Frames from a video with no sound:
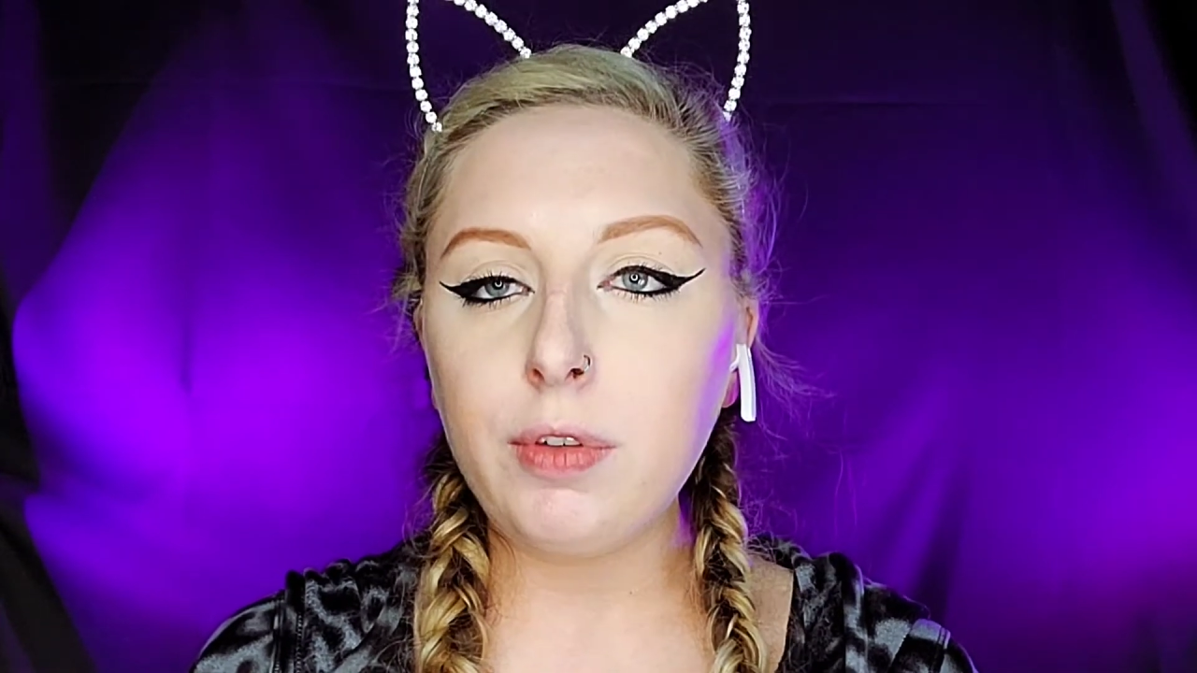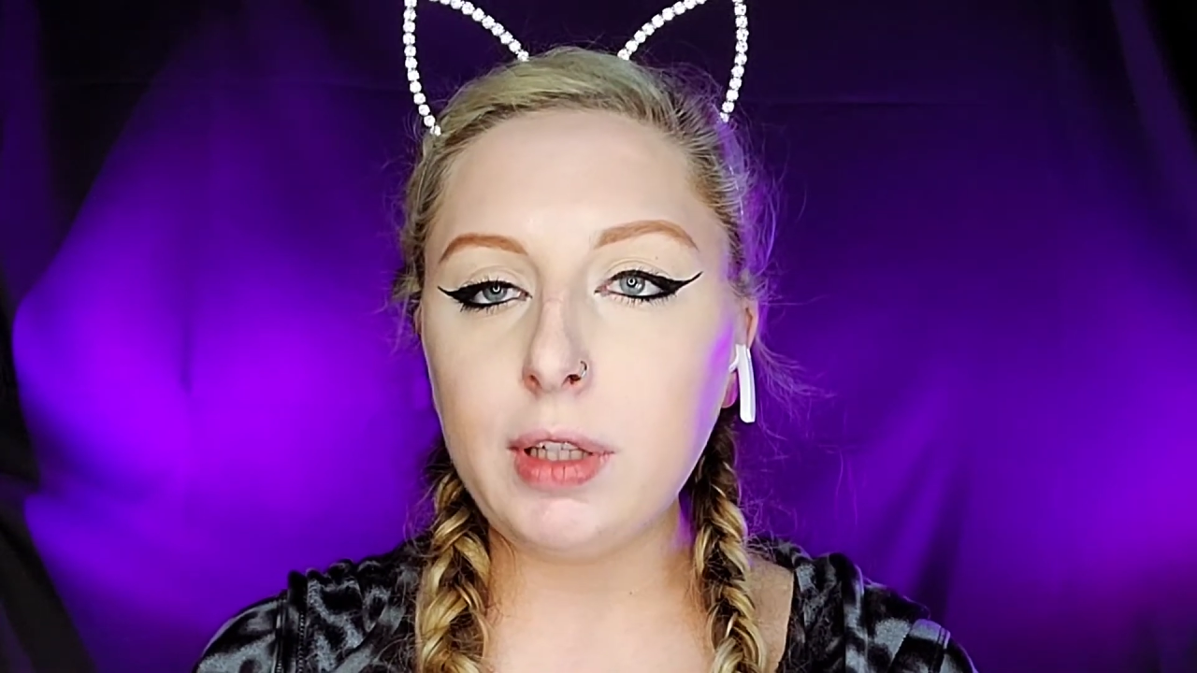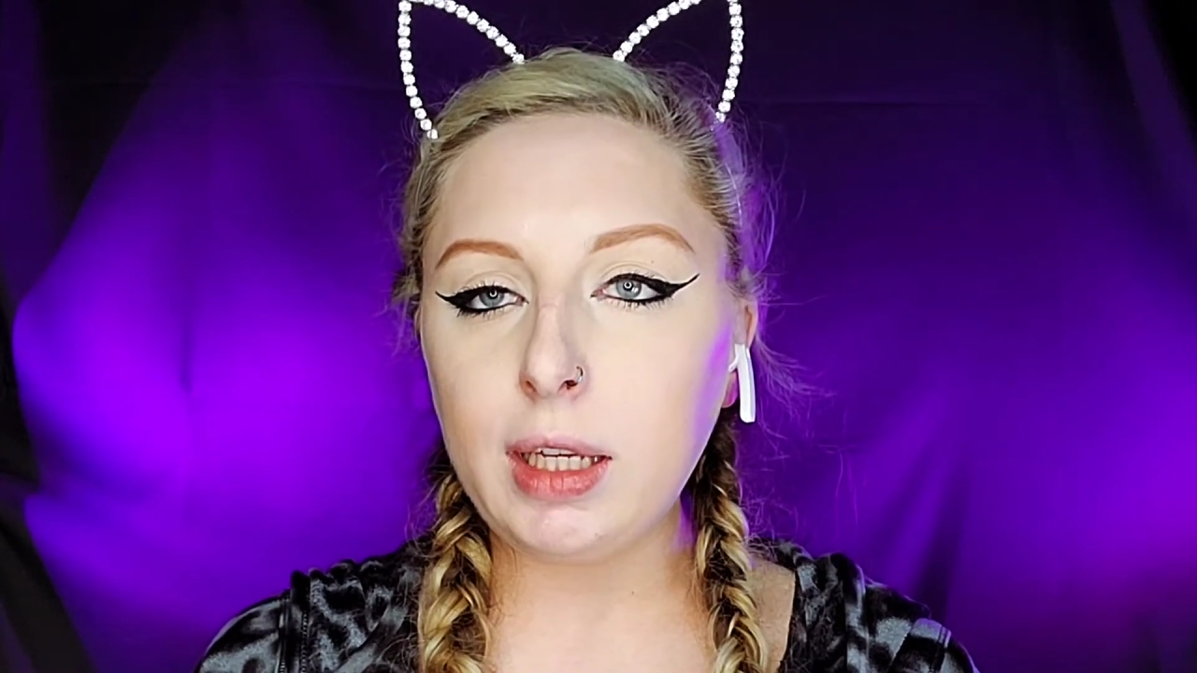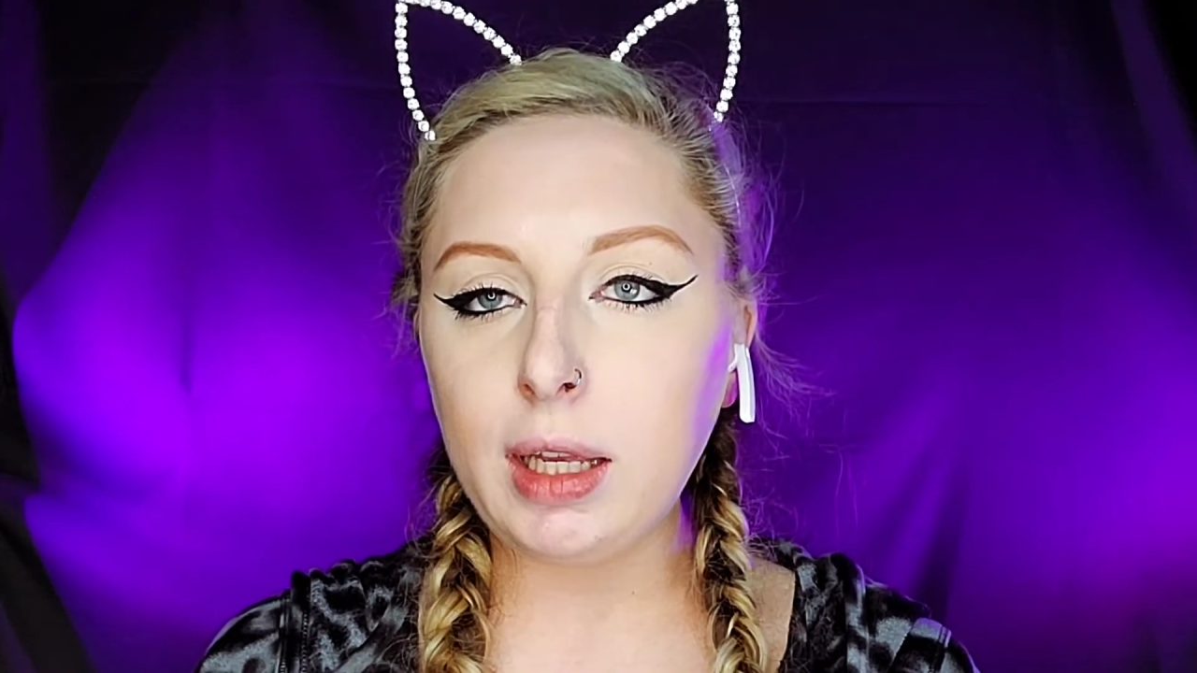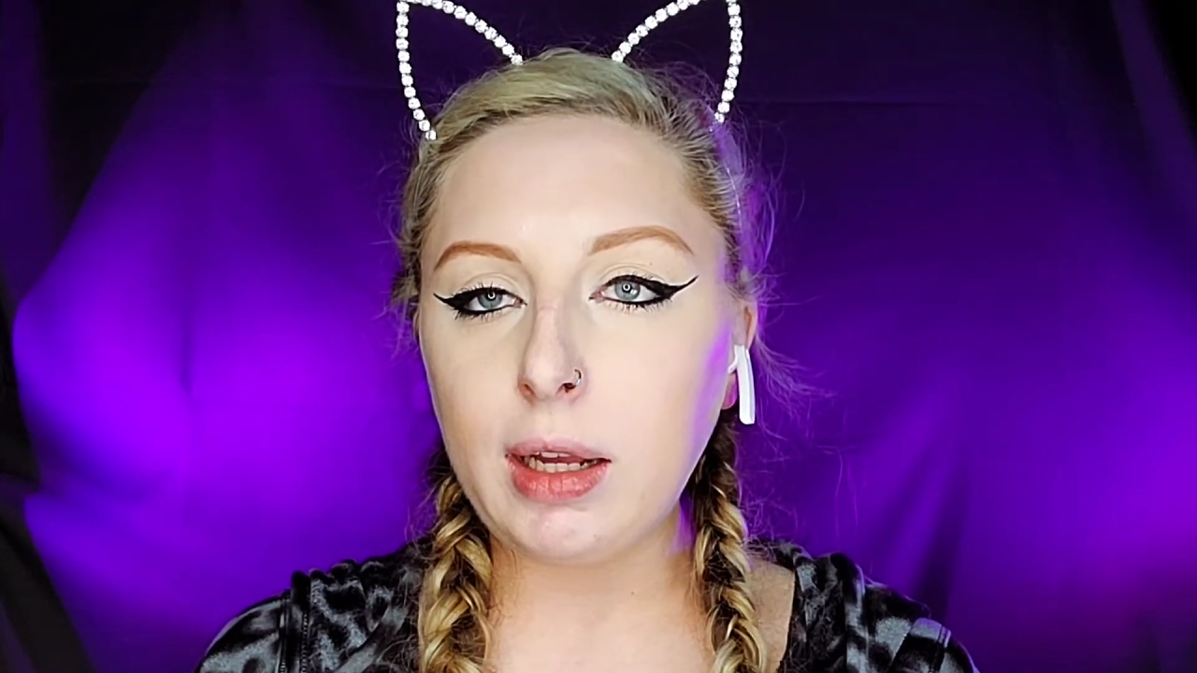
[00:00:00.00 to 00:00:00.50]
feel
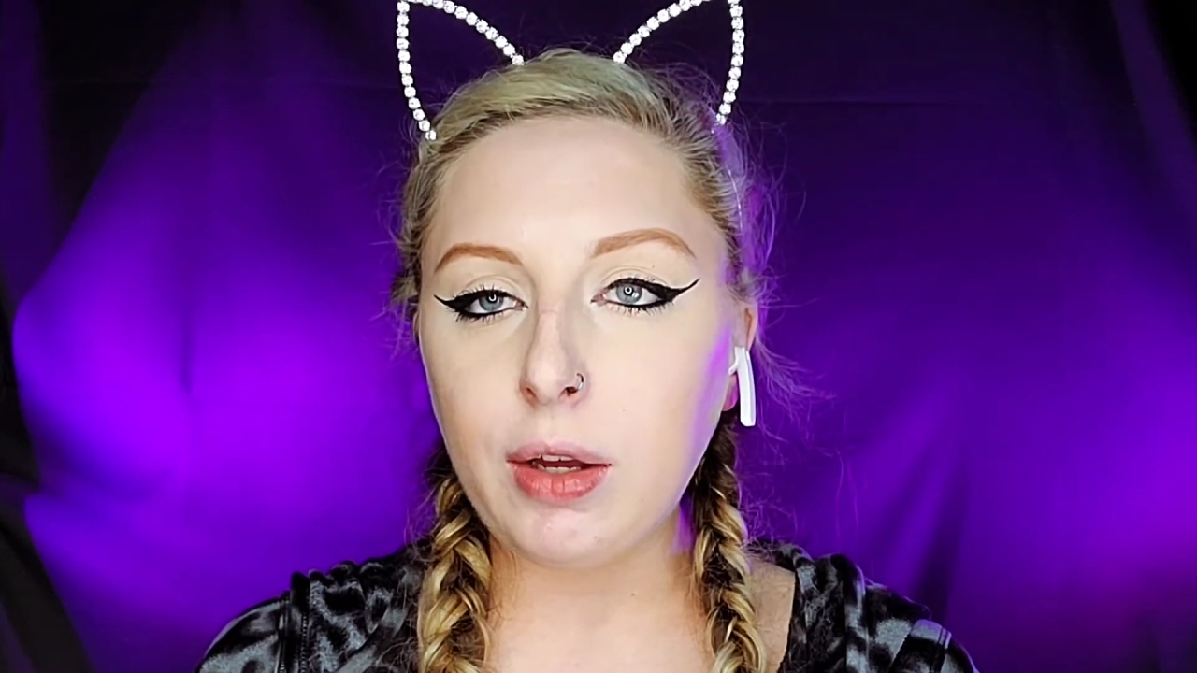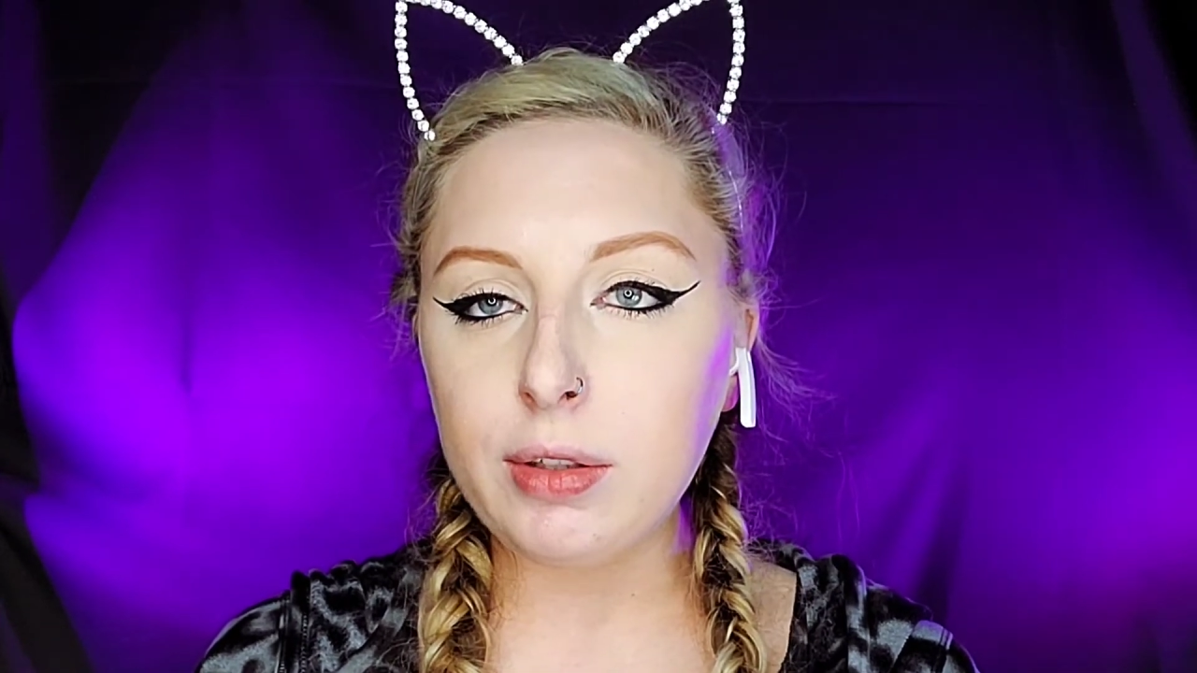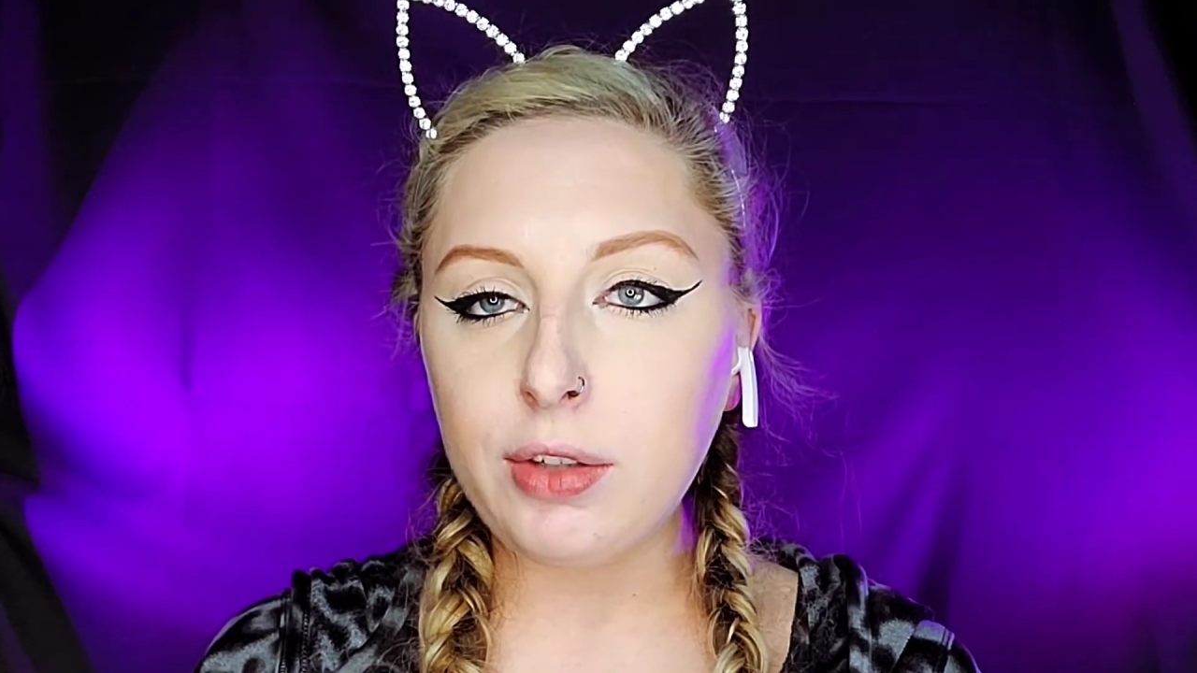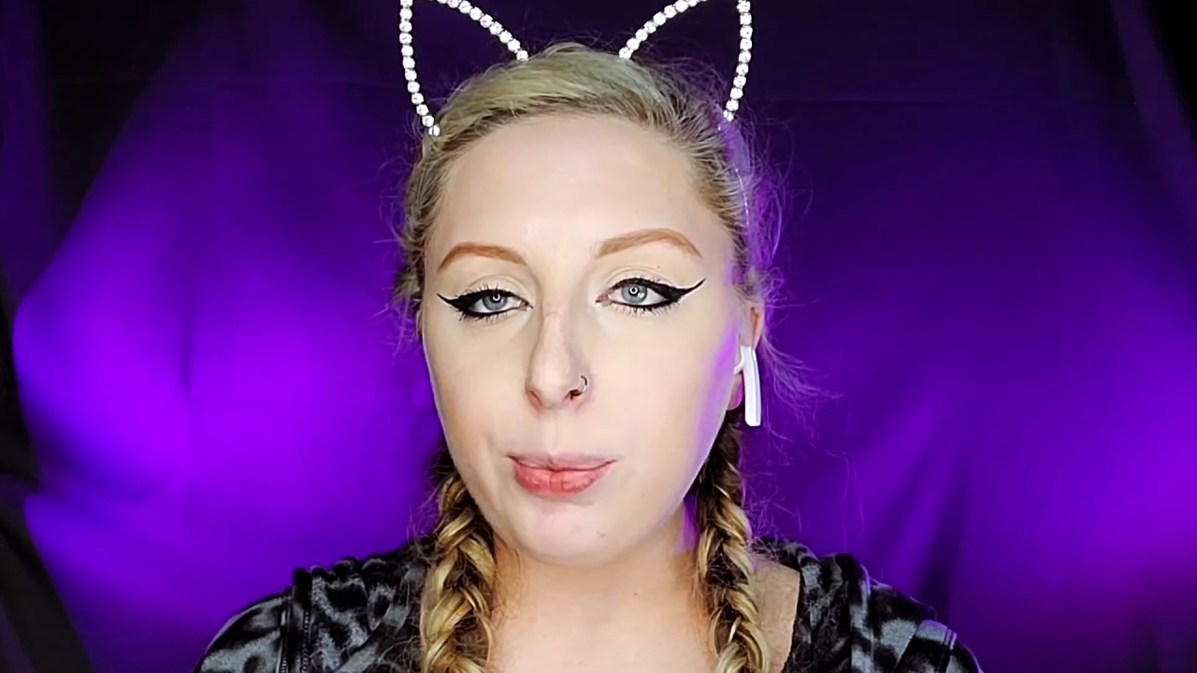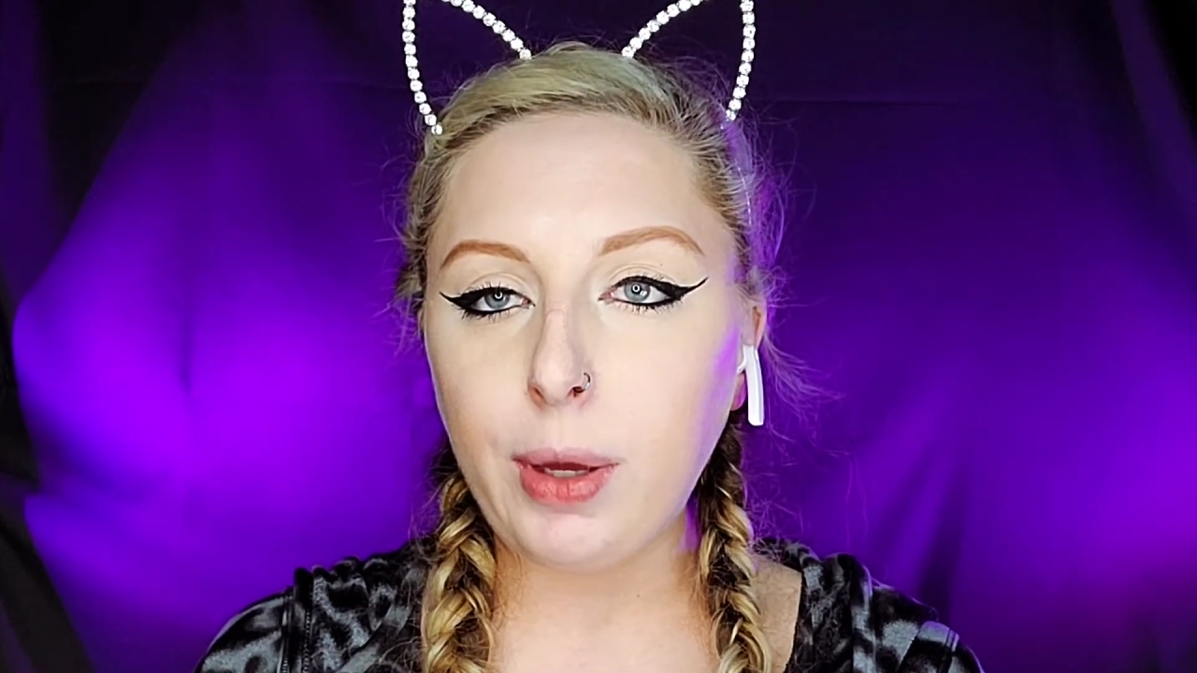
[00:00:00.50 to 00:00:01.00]
like it held
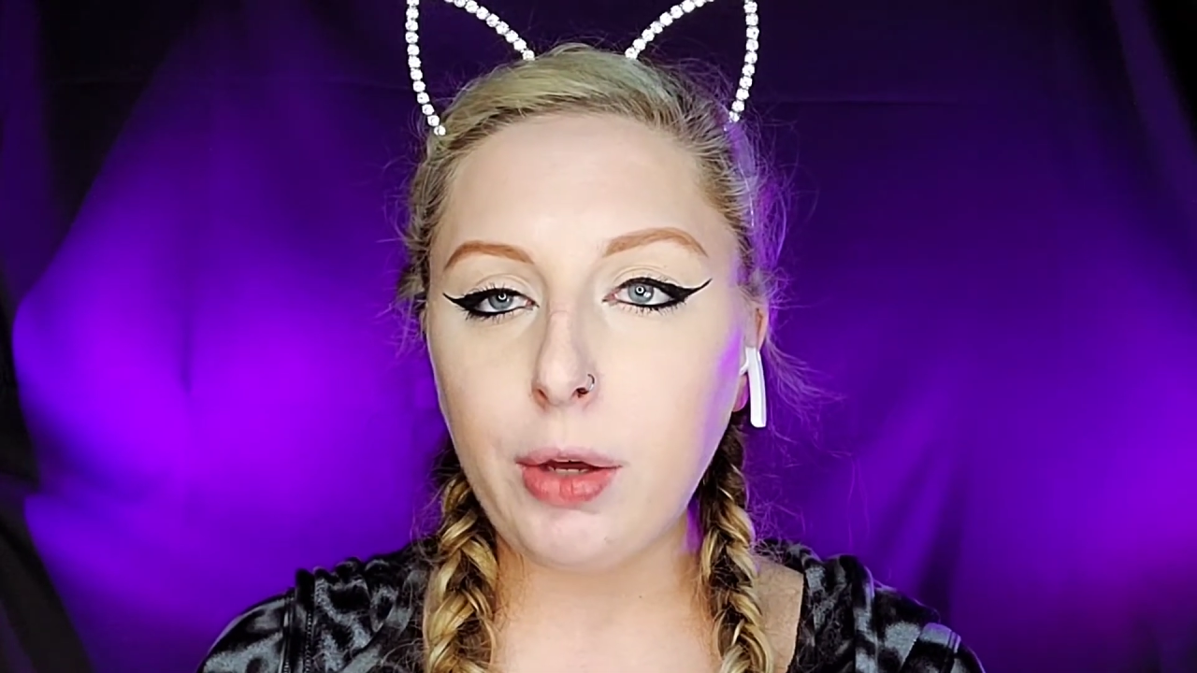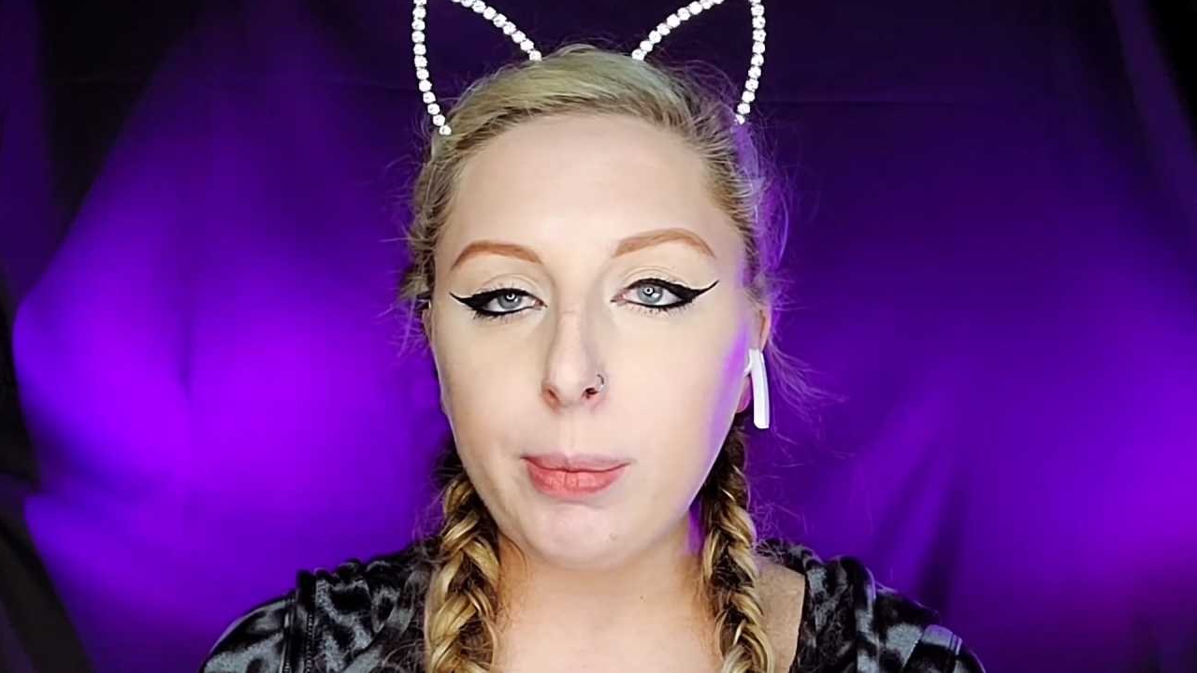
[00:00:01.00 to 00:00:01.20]
as well.